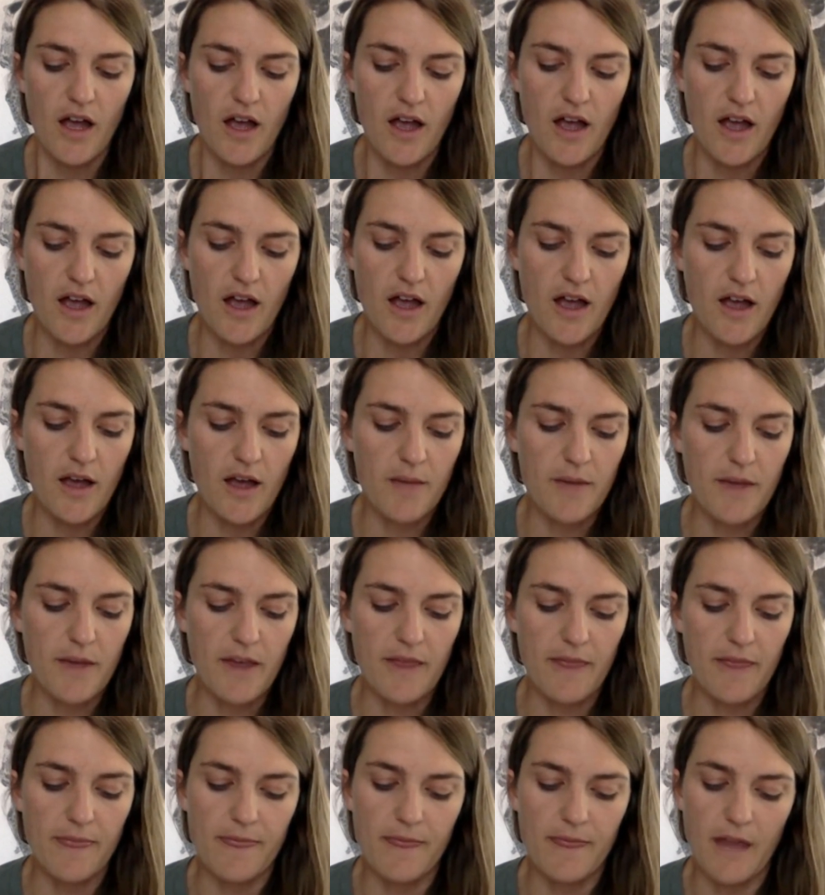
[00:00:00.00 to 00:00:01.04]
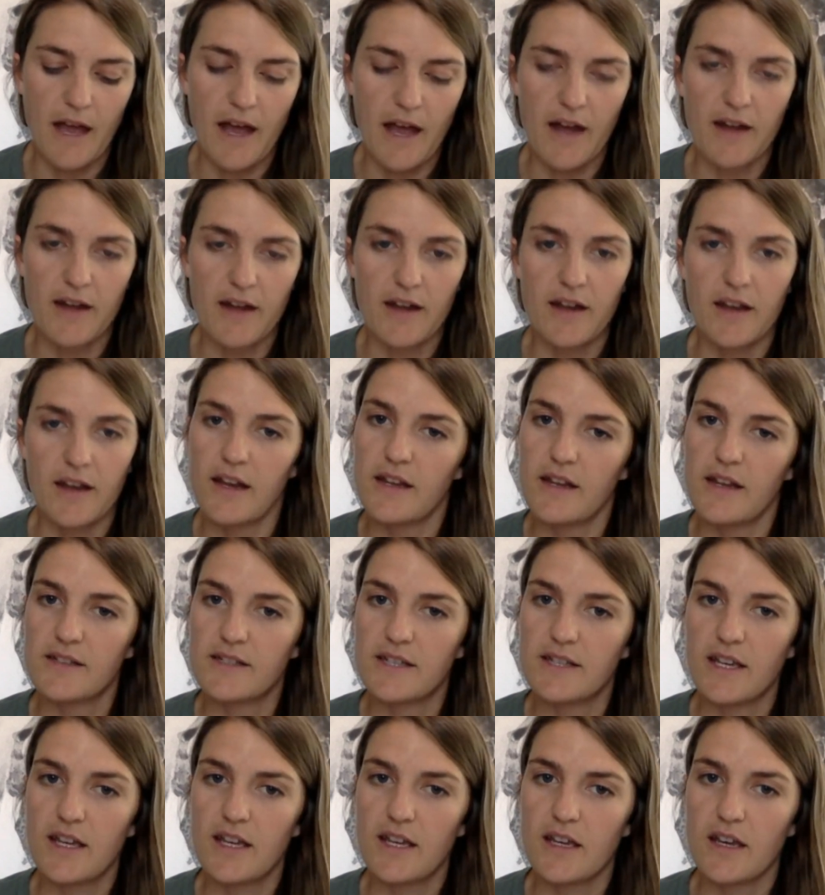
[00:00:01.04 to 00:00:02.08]
And that is
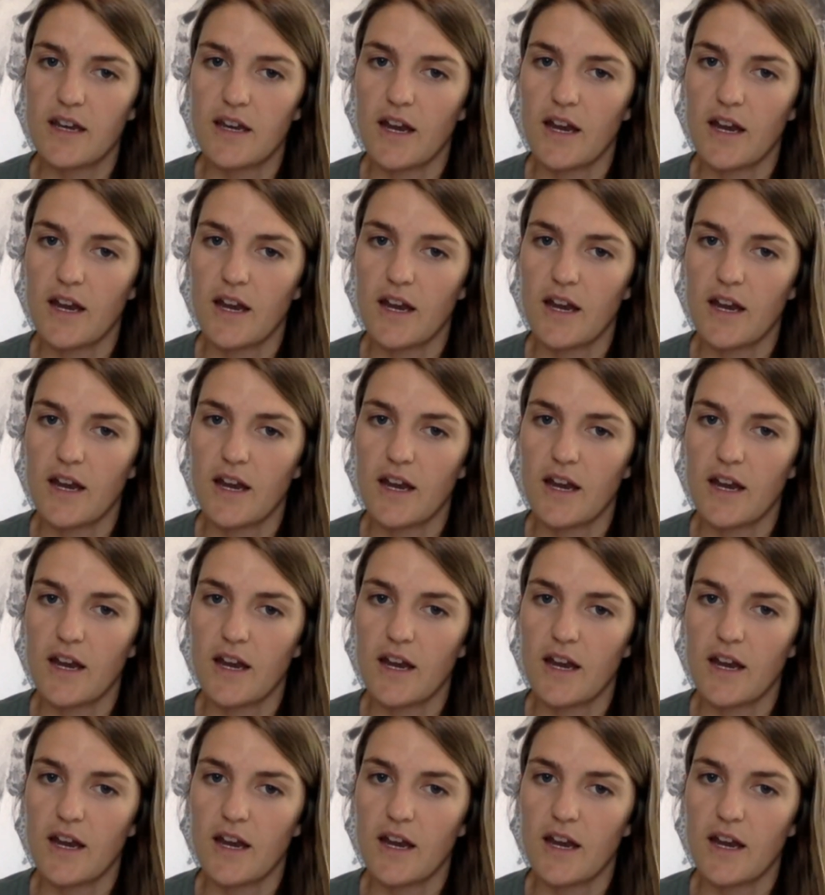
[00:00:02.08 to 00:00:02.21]
it.